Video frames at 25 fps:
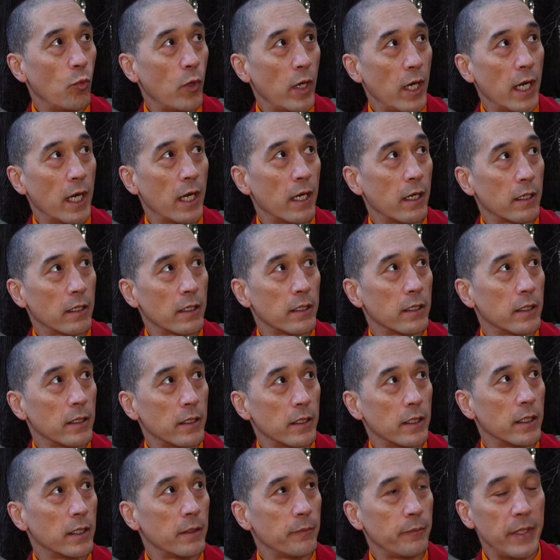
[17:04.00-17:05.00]
where
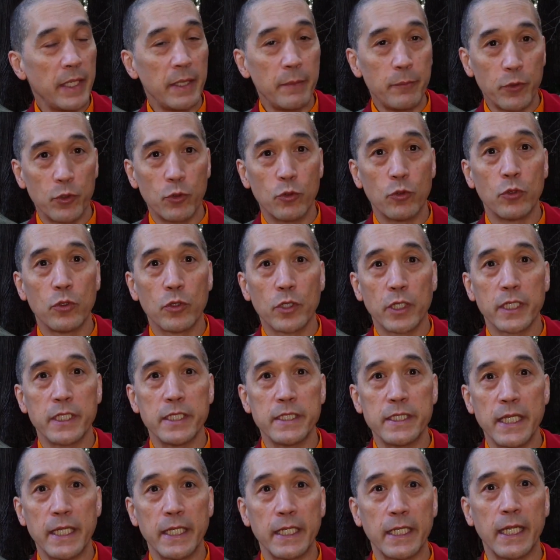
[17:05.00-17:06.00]
people can
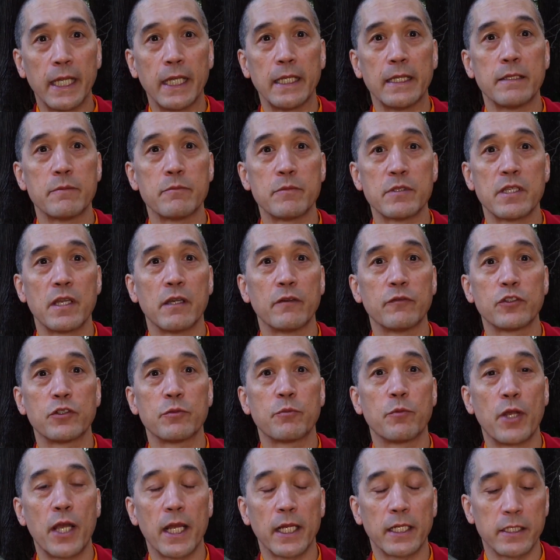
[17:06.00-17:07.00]
dedicate themselves to
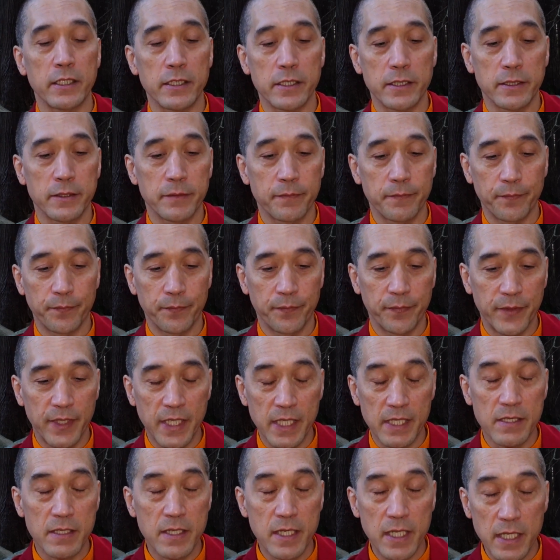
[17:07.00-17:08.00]
practice.
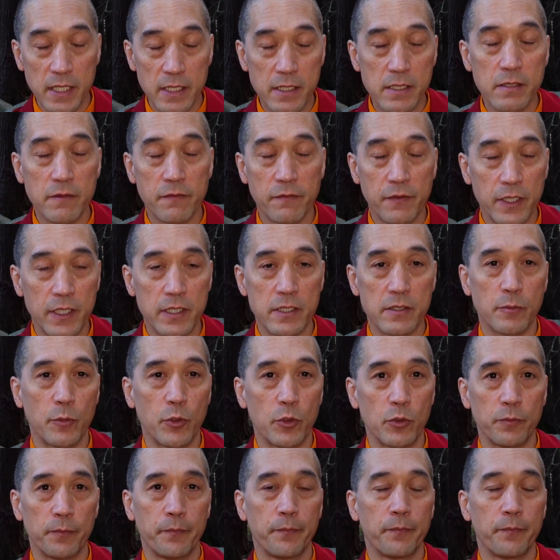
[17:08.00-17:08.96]
This is feasible.